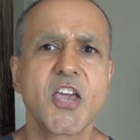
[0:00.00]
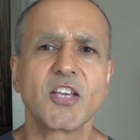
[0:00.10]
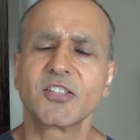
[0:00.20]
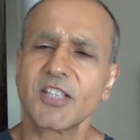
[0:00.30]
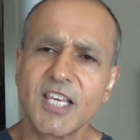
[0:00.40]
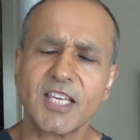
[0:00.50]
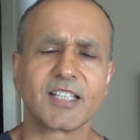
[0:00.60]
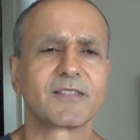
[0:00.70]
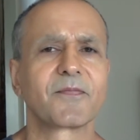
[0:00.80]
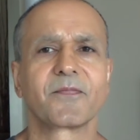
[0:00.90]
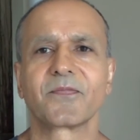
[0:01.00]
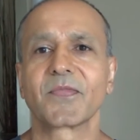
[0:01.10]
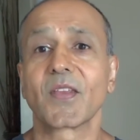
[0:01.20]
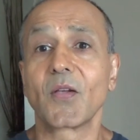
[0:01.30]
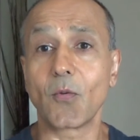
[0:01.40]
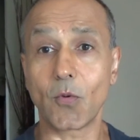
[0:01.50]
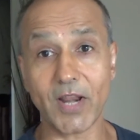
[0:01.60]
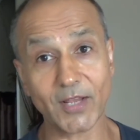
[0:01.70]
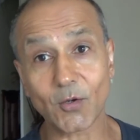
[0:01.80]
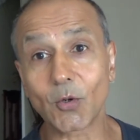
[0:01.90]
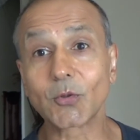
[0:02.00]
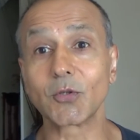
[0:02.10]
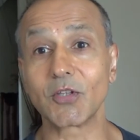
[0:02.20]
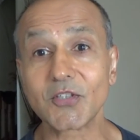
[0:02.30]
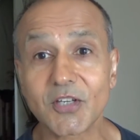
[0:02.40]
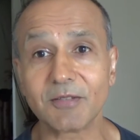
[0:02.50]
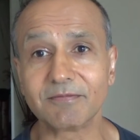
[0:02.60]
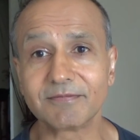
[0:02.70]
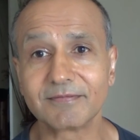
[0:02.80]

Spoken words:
See, when I go to the gym,